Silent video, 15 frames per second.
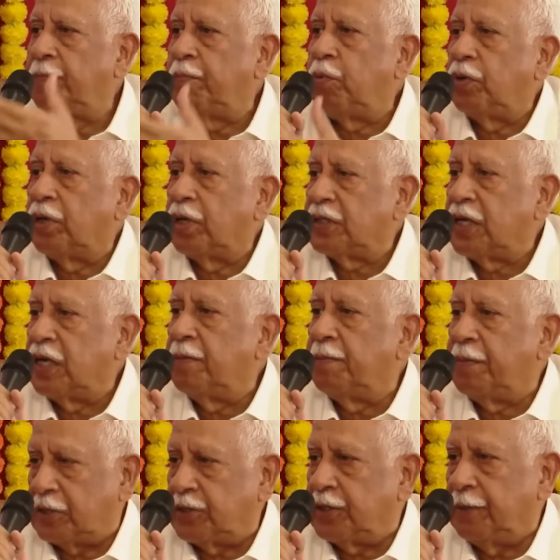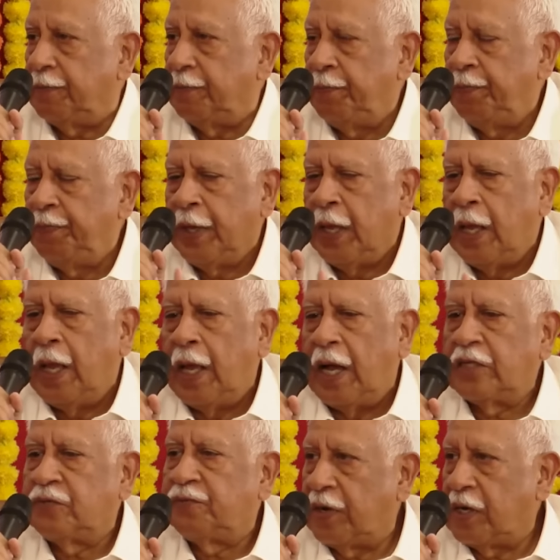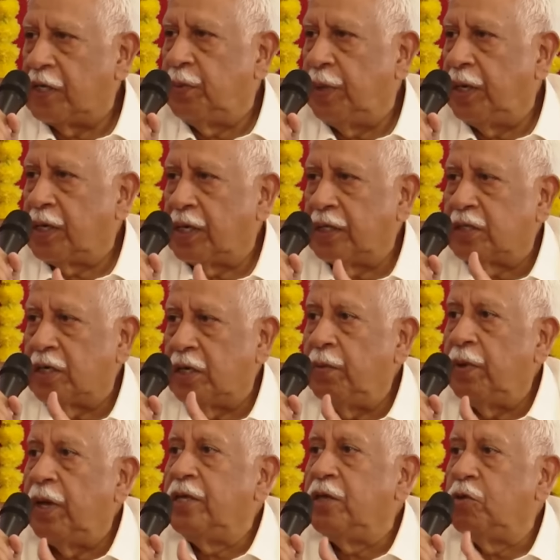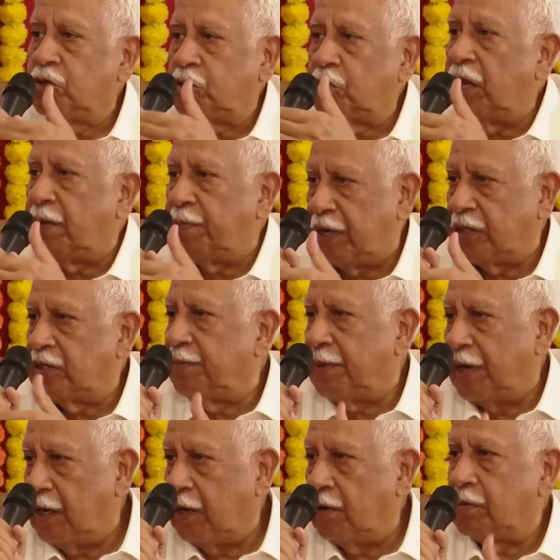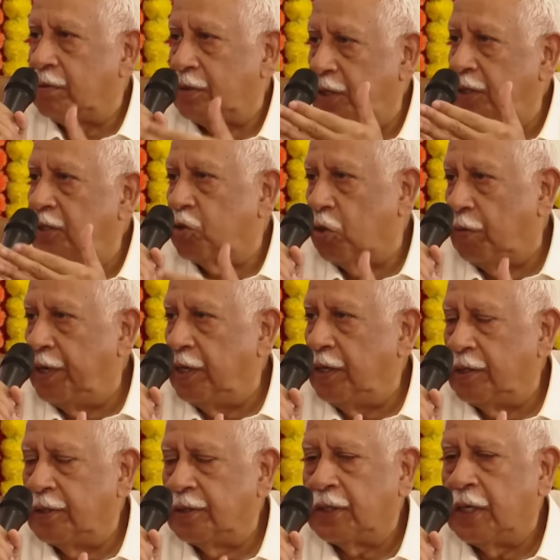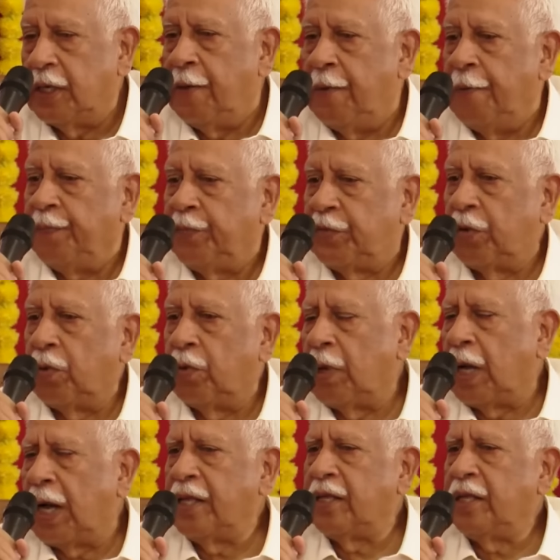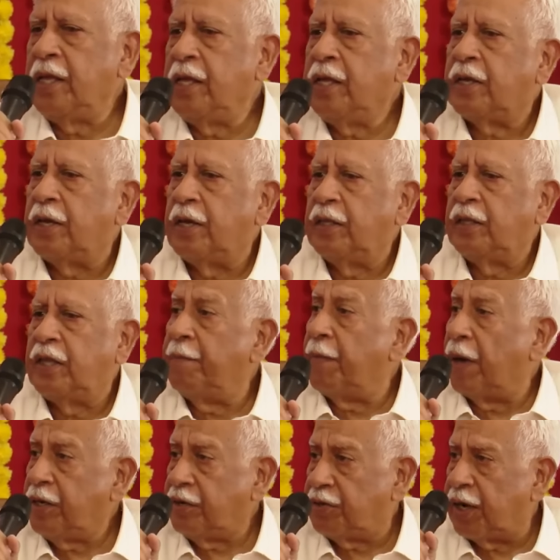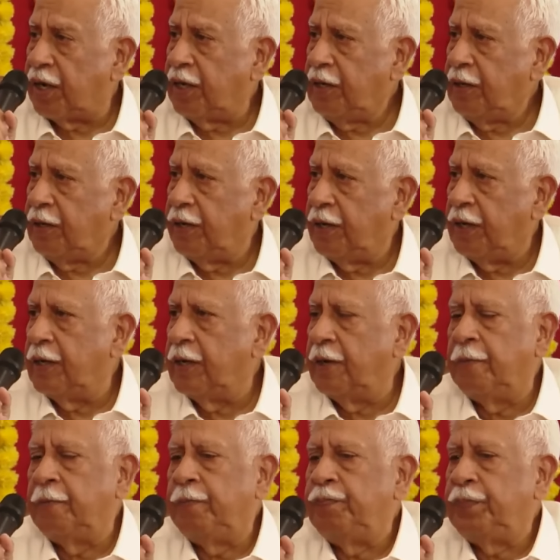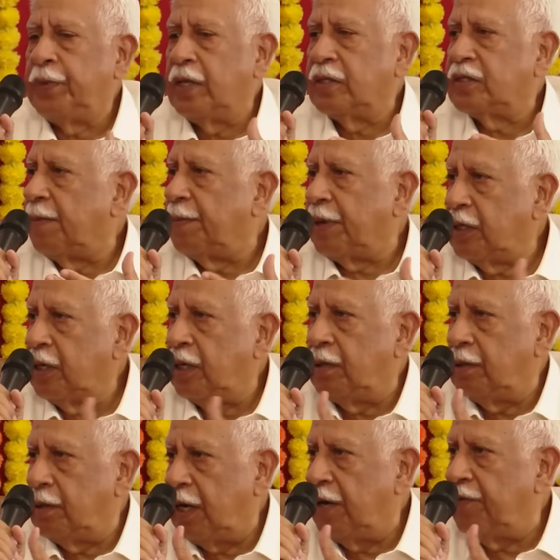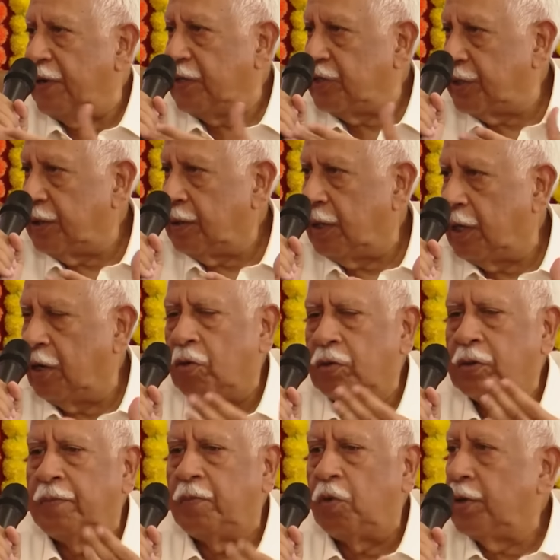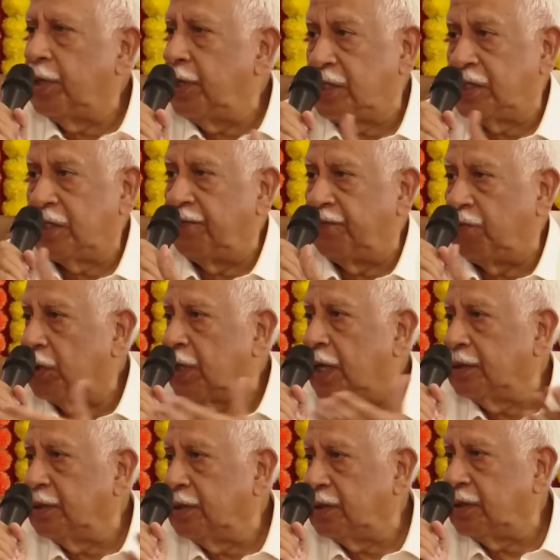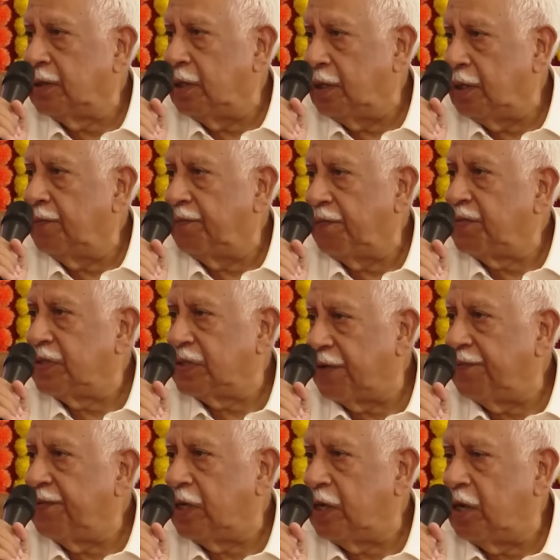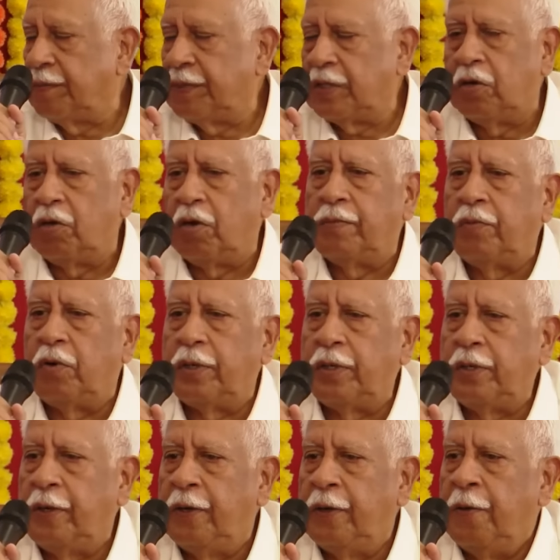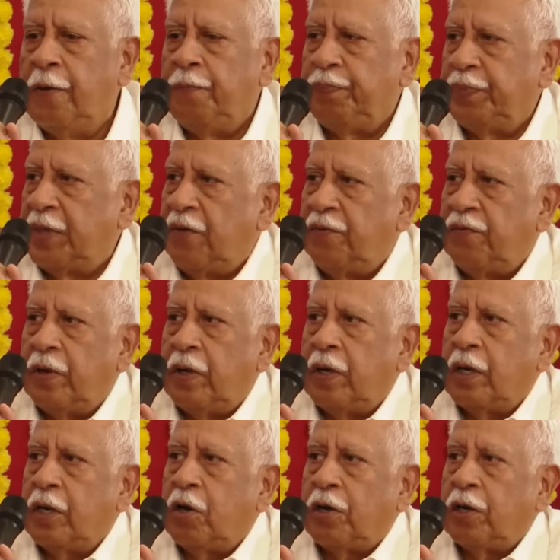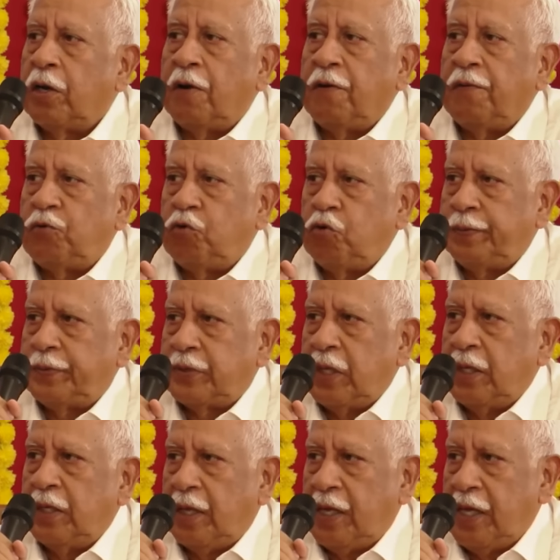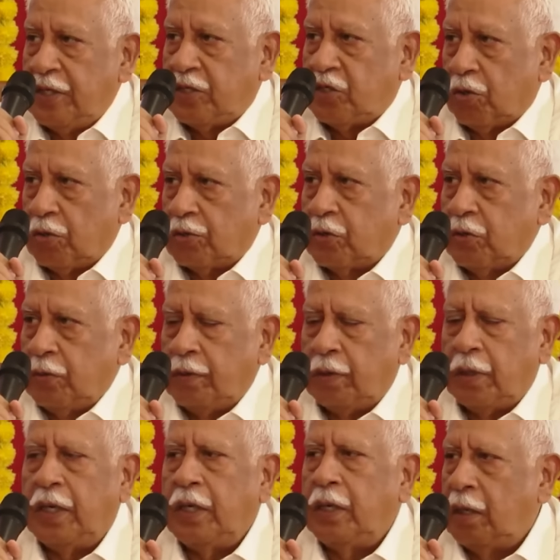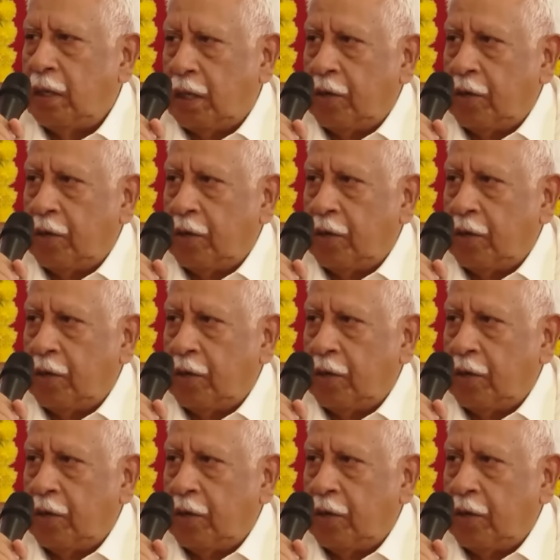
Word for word: they put us under pressure. As far as we are concerned, we are used to that pressure by now, right, in so many years. So I think they might try some other adventure along the border. It's a 4,057-kilometer long border. They've got a lot of troops in the east also, in